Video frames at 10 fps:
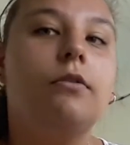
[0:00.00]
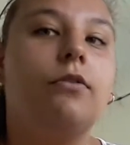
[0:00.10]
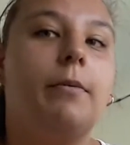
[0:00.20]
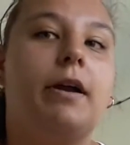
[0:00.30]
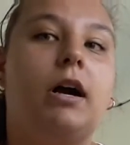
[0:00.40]

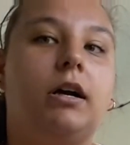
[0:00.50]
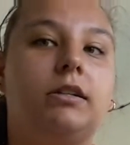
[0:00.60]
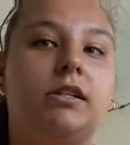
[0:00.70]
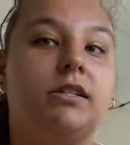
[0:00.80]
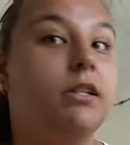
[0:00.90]
from my
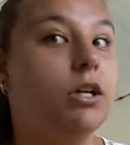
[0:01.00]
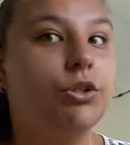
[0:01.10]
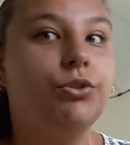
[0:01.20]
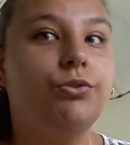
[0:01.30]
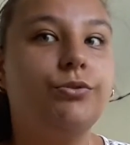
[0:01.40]
aunties and
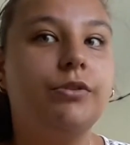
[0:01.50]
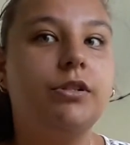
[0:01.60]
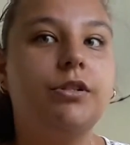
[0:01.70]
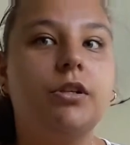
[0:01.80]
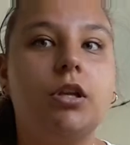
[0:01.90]

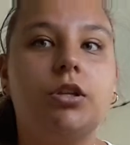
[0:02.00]
uncles.